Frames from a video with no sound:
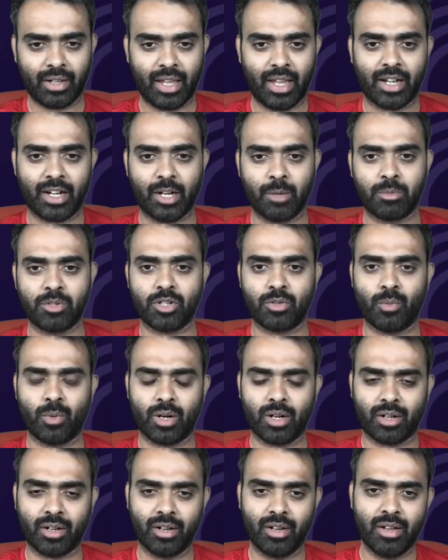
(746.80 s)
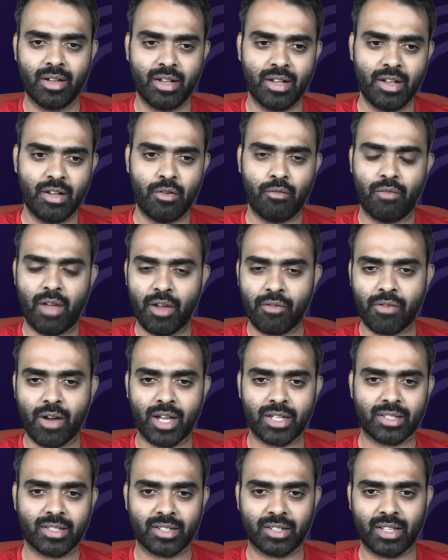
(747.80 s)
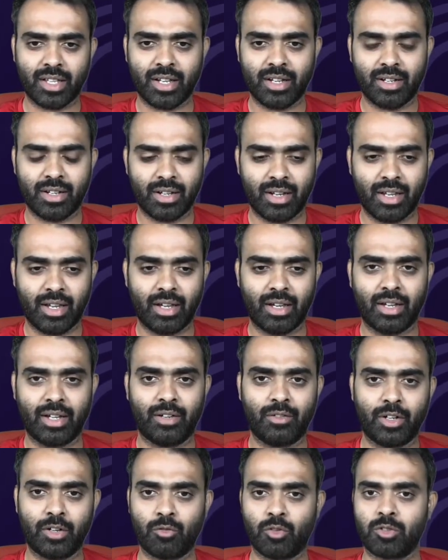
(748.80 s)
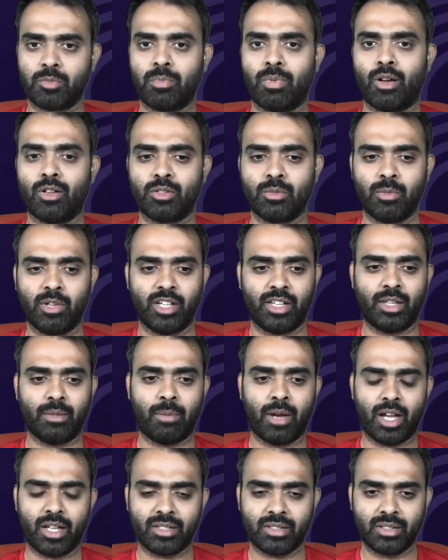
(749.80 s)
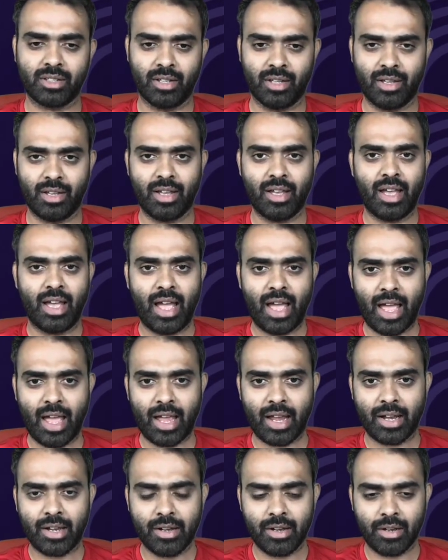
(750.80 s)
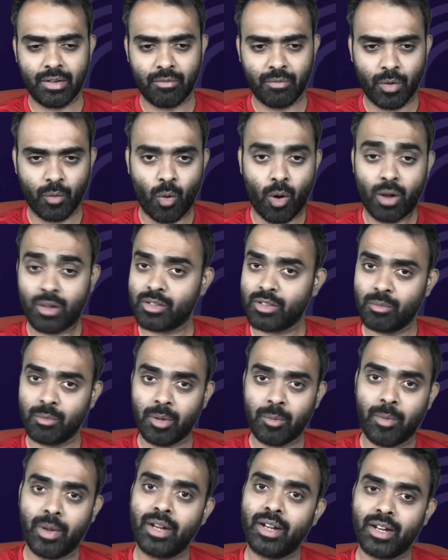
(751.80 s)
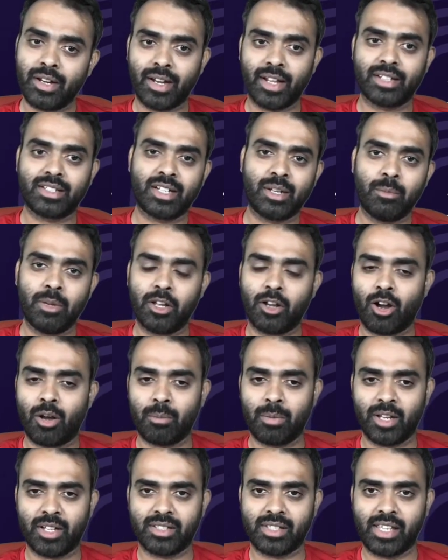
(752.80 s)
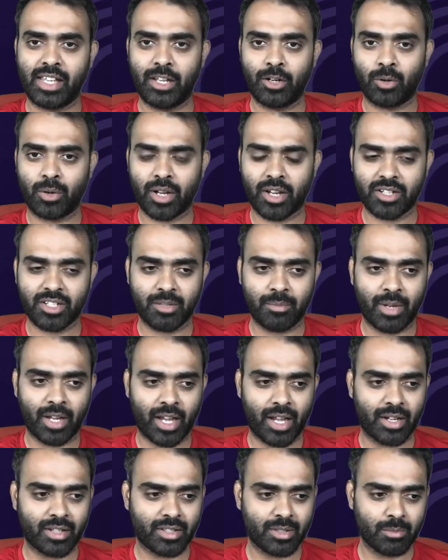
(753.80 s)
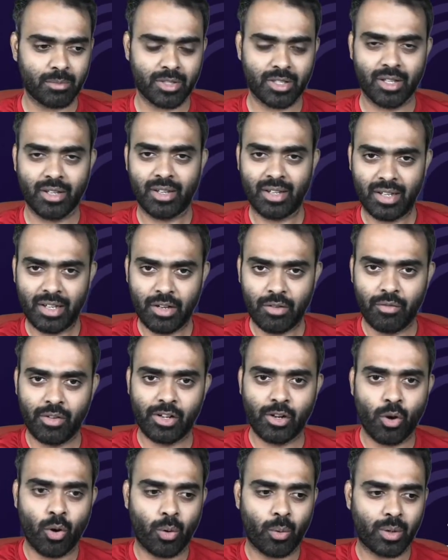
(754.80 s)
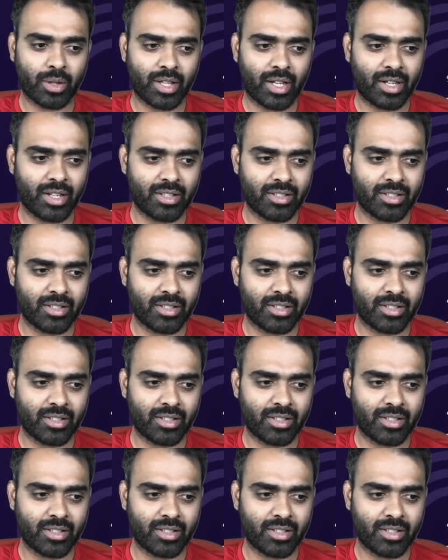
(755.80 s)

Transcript: encryption work way faster than it was possible in the past. And we've also implemented extremely complex key rotation mechanisms. We'll go over that